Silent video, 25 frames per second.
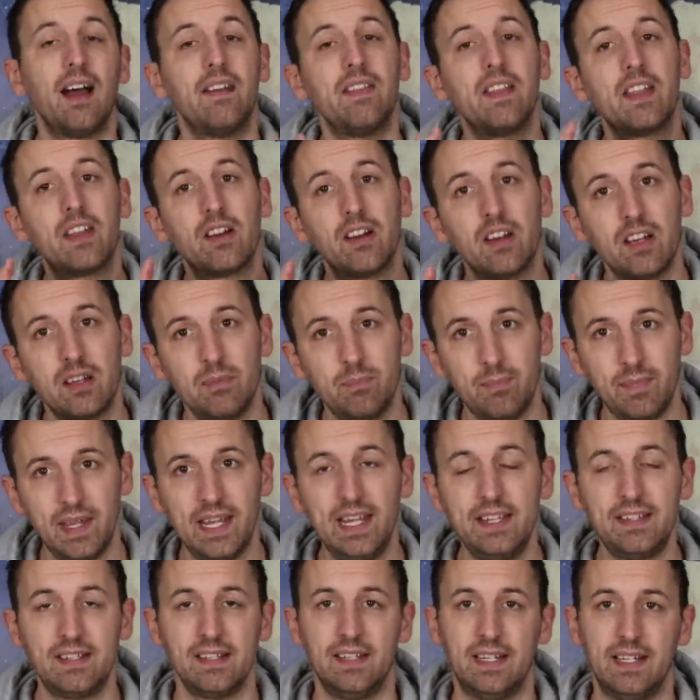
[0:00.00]
and then I
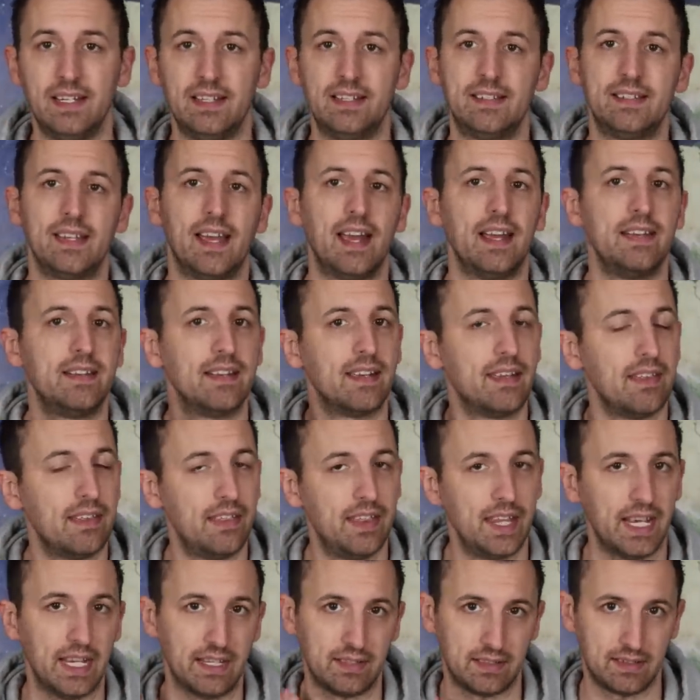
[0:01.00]
immediately said
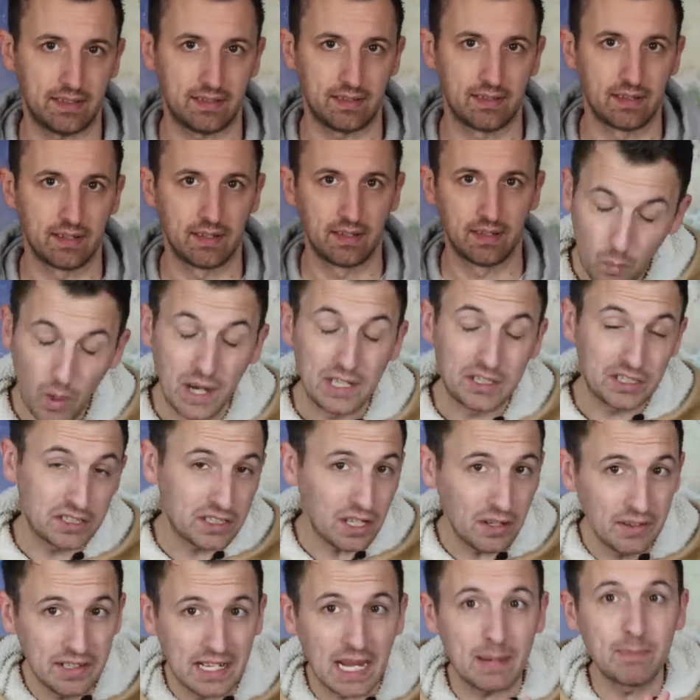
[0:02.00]
this, which
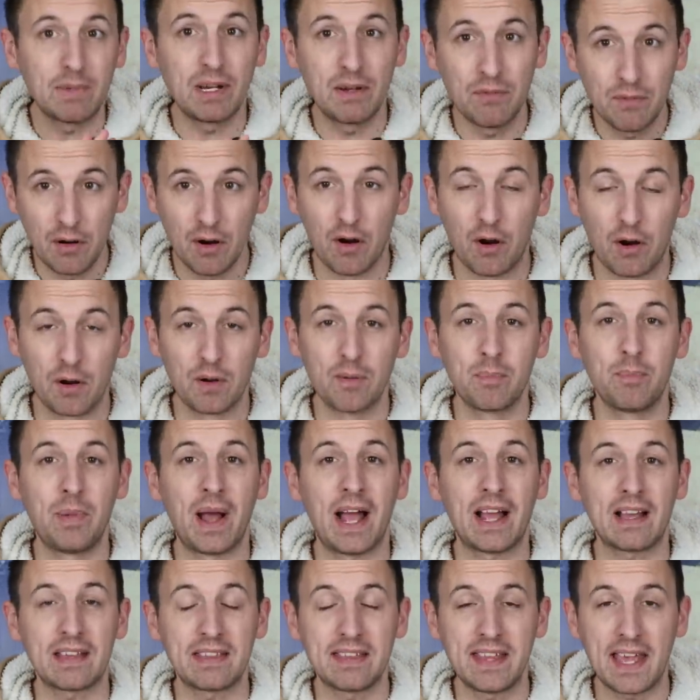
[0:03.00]
don't get me wrong,
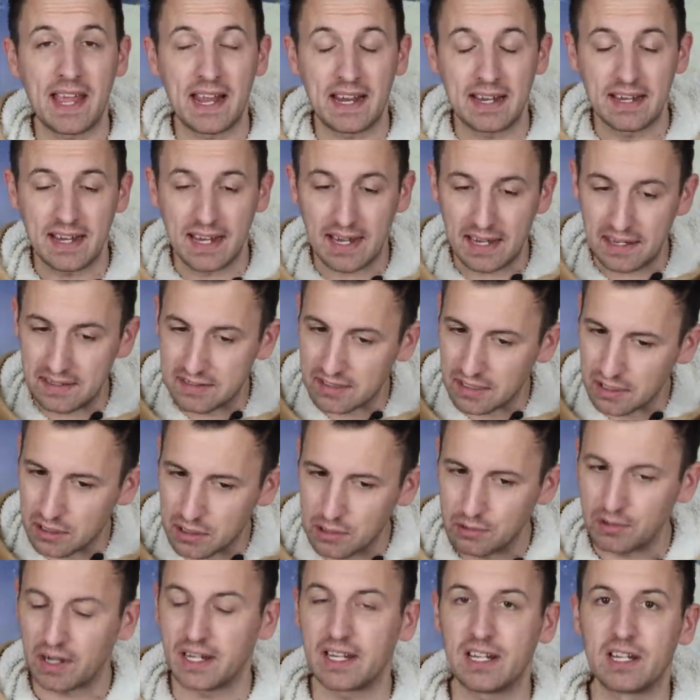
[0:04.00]
back then is a
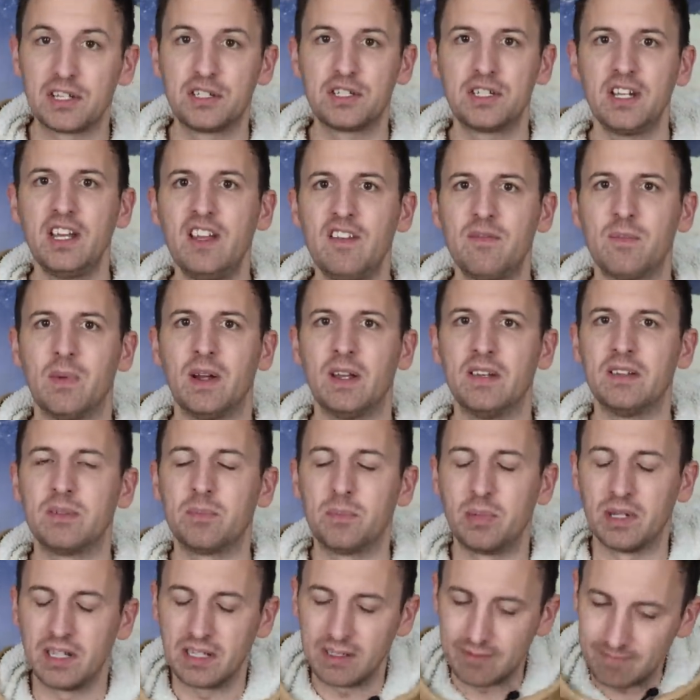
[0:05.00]
great achievement,
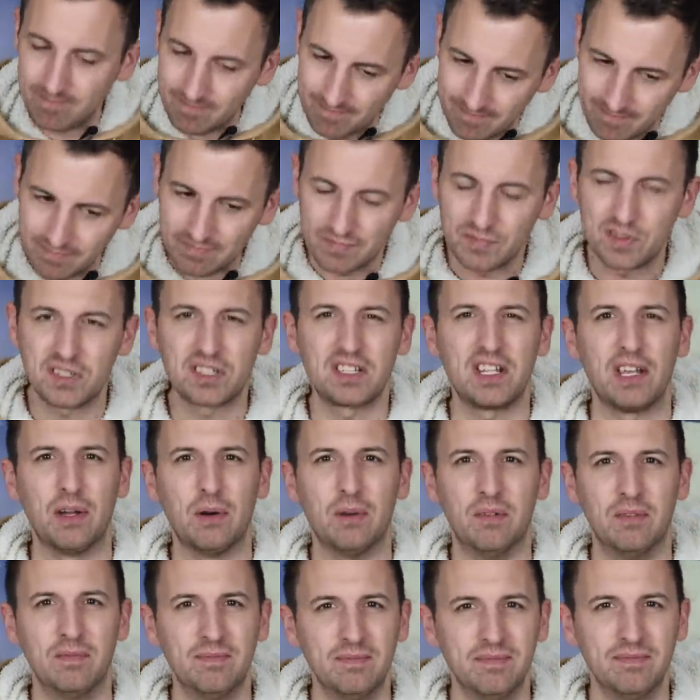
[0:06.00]
but
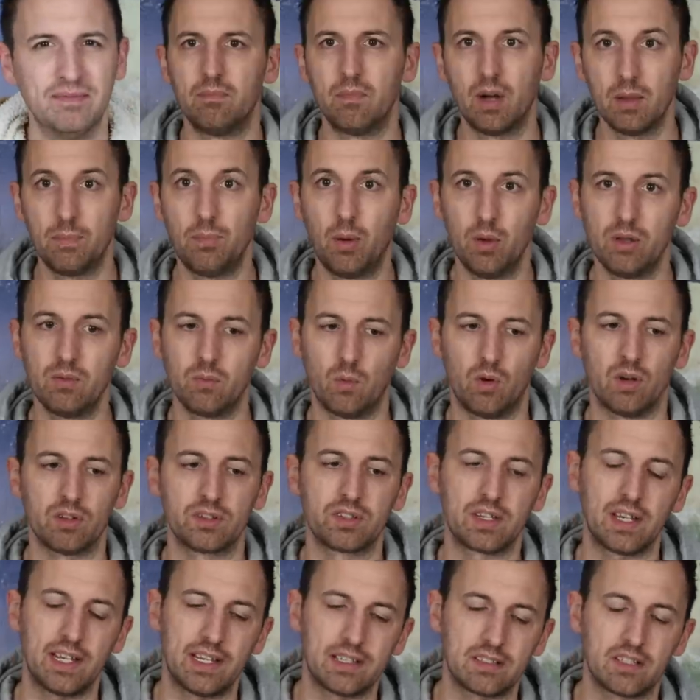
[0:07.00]
still. My point
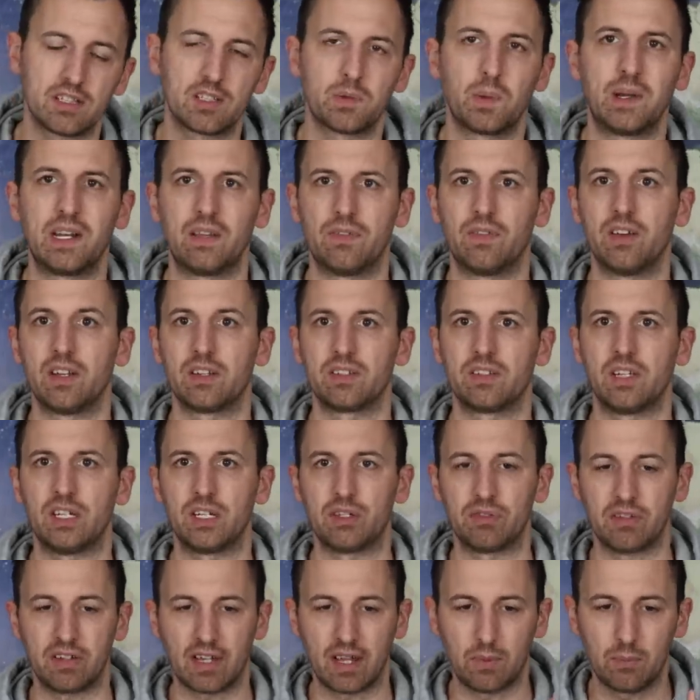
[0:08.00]
was, it's the 21st
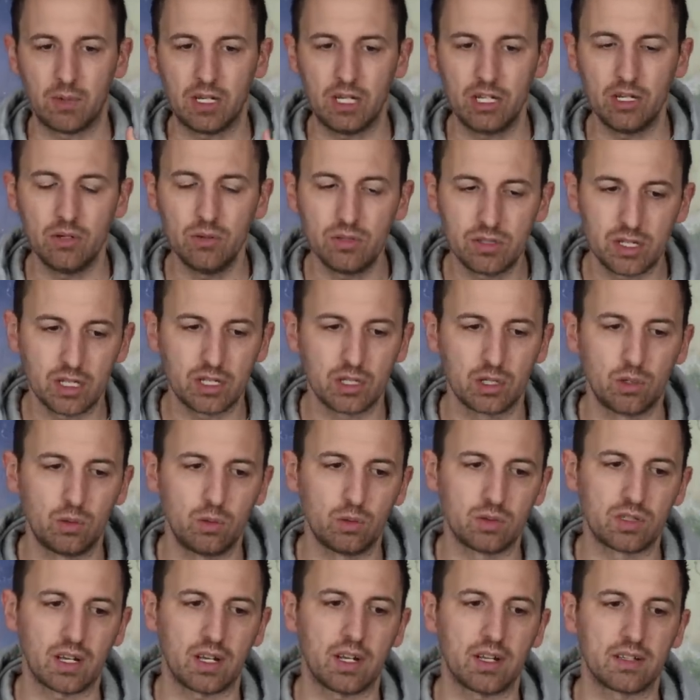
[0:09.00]
century, and we use the
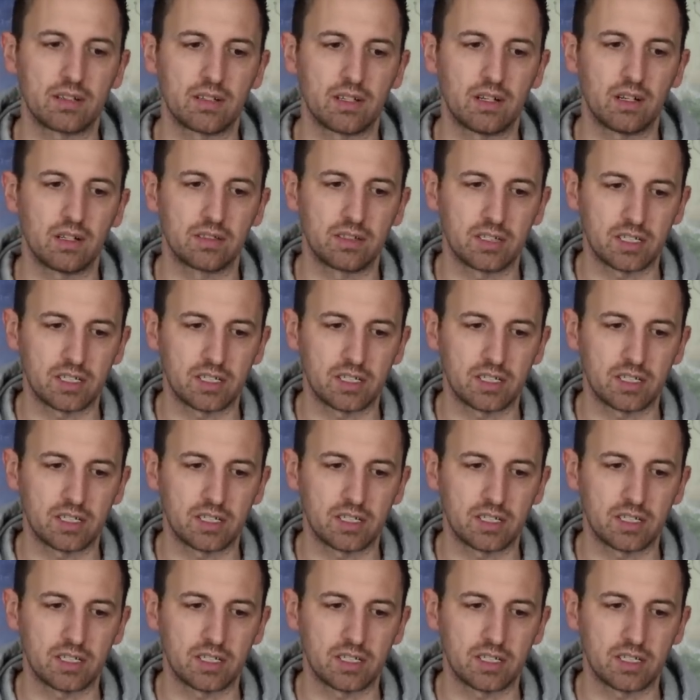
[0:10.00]
tools at our